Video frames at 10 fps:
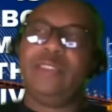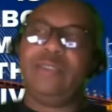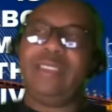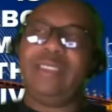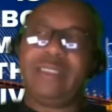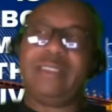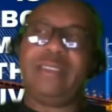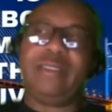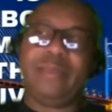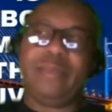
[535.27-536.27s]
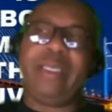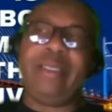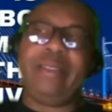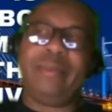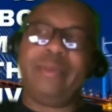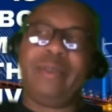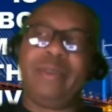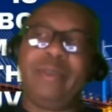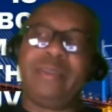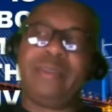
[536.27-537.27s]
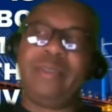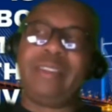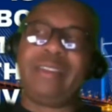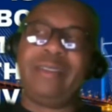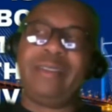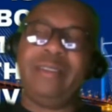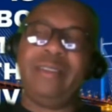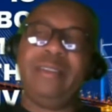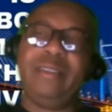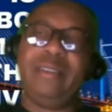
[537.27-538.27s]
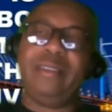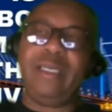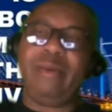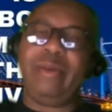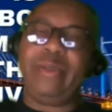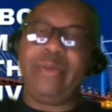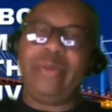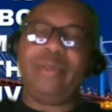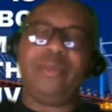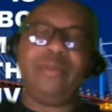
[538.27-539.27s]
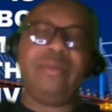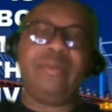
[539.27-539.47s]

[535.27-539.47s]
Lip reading: transitioning the pain, the purpose, the pleasure, our new normal.